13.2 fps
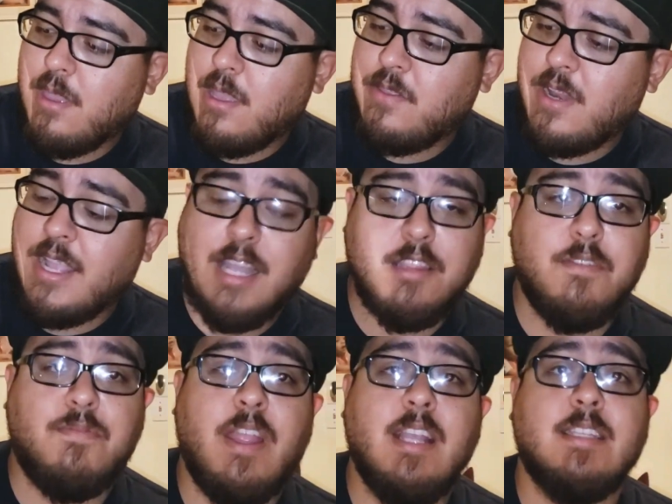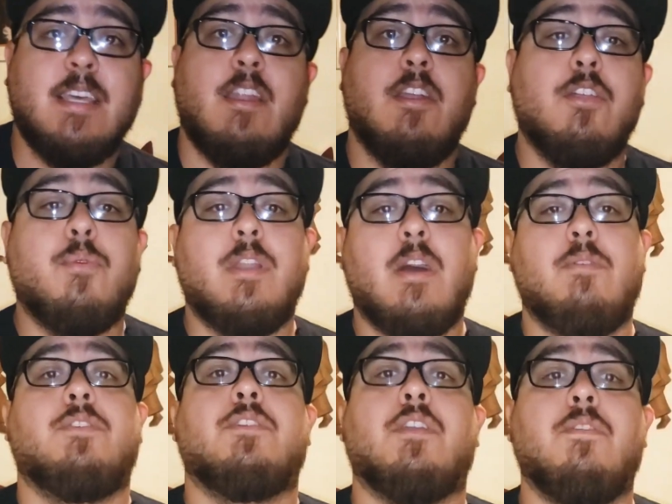And then I got the Frankenstein, another one I
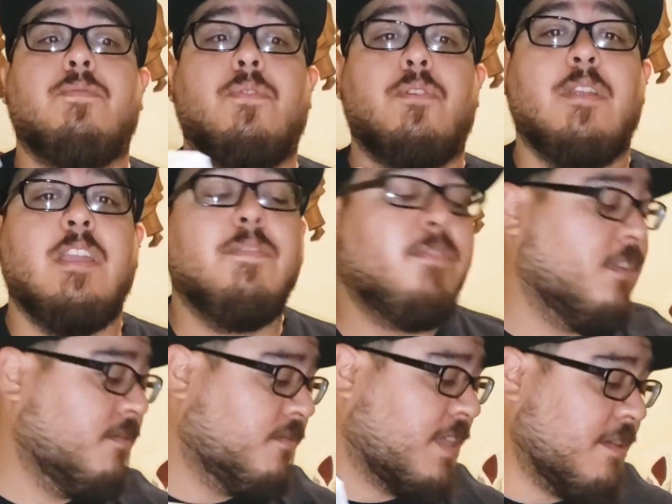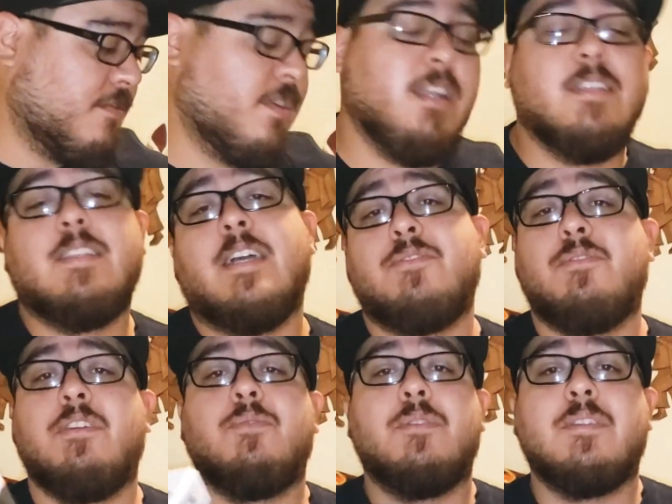was looking for. Even if that Frankenstein's
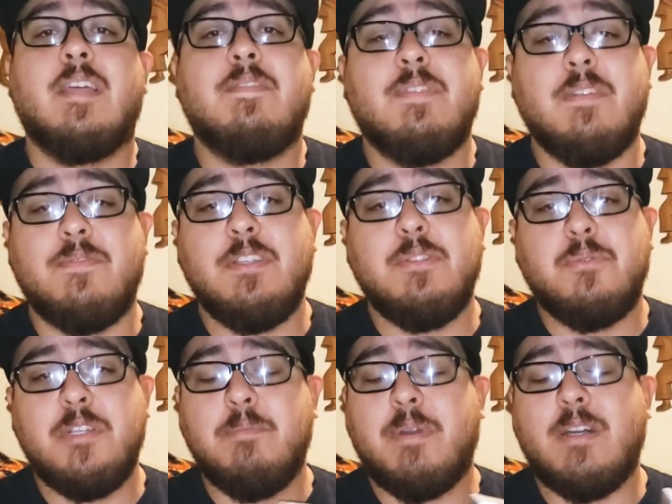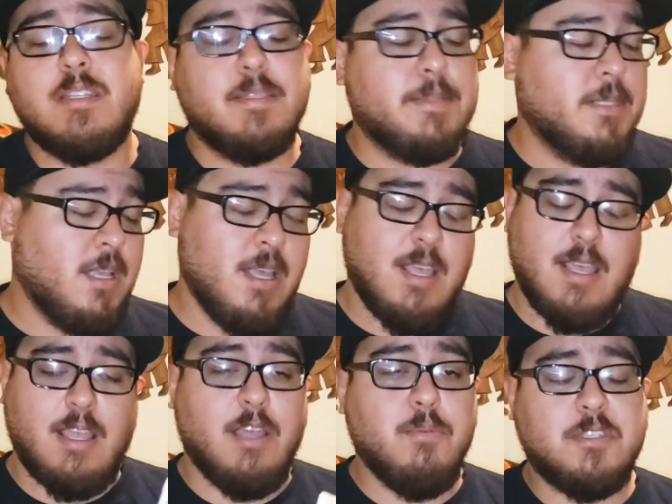only worth like 15, 20 bucks,
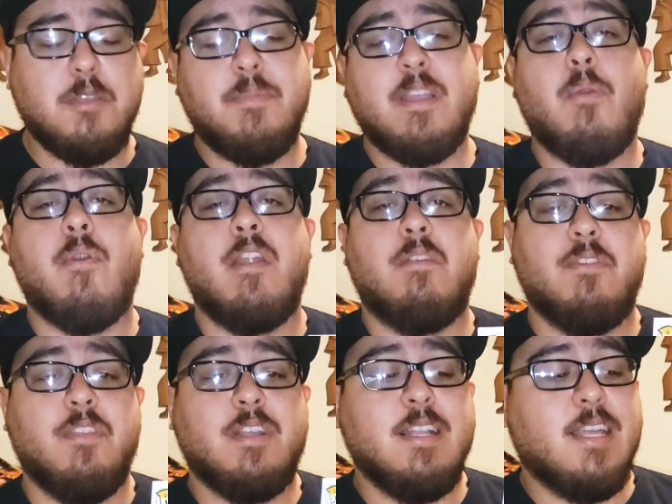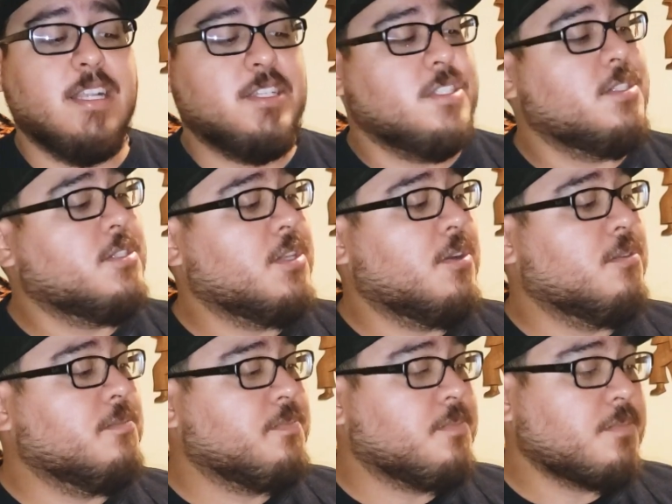it was something I wanted for the collection. So,
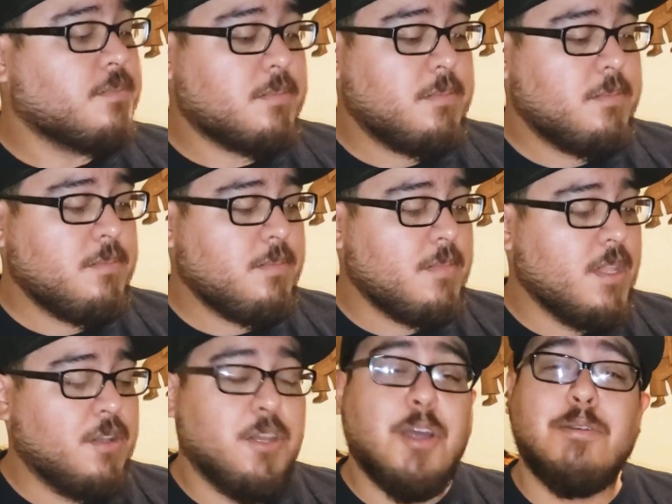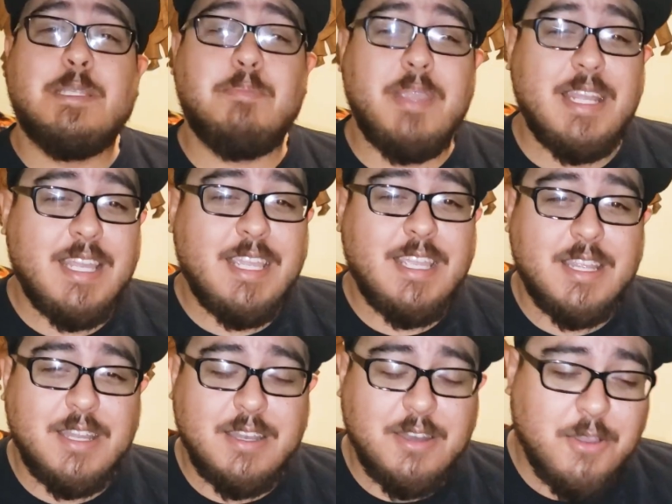no Speedy,
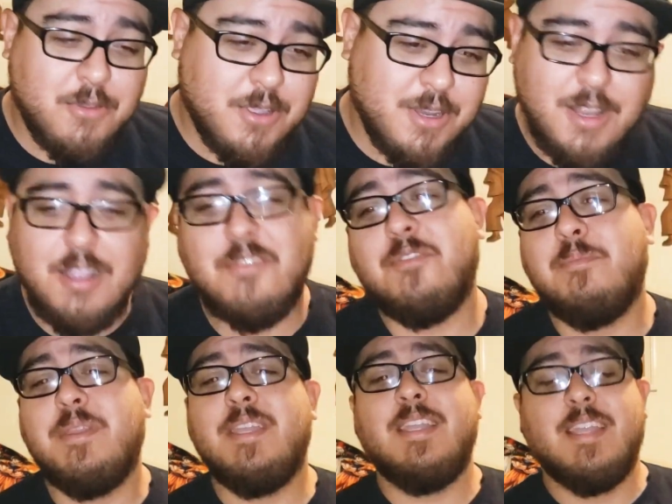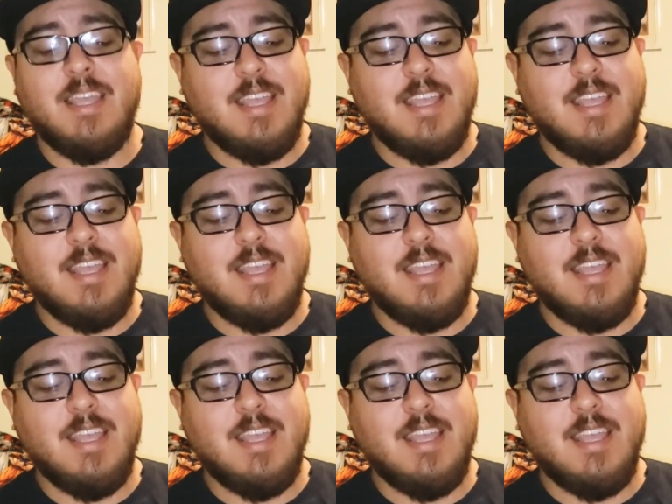no good luck for me.